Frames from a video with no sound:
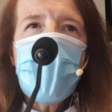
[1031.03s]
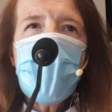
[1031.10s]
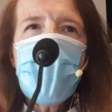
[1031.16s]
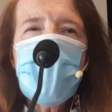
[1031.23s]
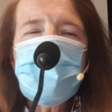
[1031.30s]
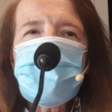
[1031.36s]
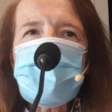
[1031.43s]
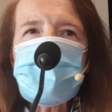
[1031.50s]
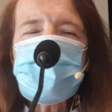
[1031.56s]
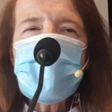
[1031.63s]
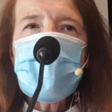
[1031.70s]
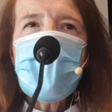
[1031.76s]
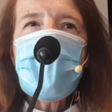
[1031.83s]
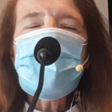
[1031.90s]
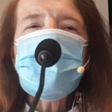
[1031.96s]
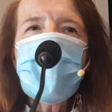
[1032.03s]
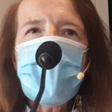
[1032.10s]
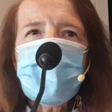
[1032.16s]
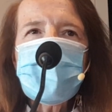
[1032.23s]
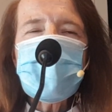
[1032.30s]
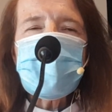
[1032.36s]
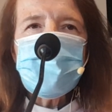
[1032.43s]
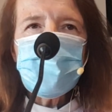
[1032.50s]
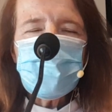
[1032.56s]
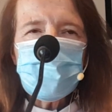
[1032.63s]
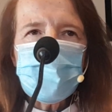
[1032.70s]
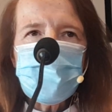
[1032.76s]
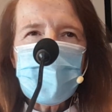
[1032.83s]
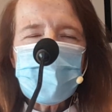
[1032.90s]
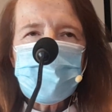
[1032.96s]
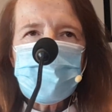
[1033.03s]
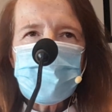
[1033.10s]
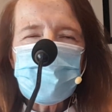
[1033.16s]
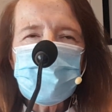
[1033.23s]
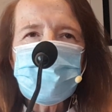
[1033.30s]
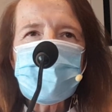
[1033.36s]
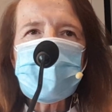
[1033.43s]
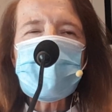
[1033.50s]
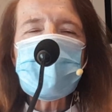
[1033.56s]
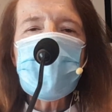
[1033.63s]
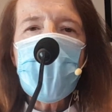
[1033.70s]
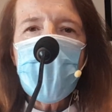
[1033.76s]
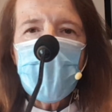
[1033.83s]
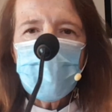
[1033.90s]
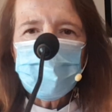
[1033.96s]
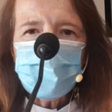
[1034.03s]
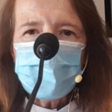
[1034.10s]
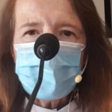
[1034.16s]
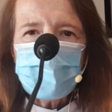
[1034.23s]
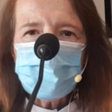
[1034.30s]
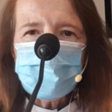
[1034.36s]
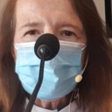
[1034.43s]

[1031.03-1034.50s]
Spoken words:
on this Black History Month service and homily.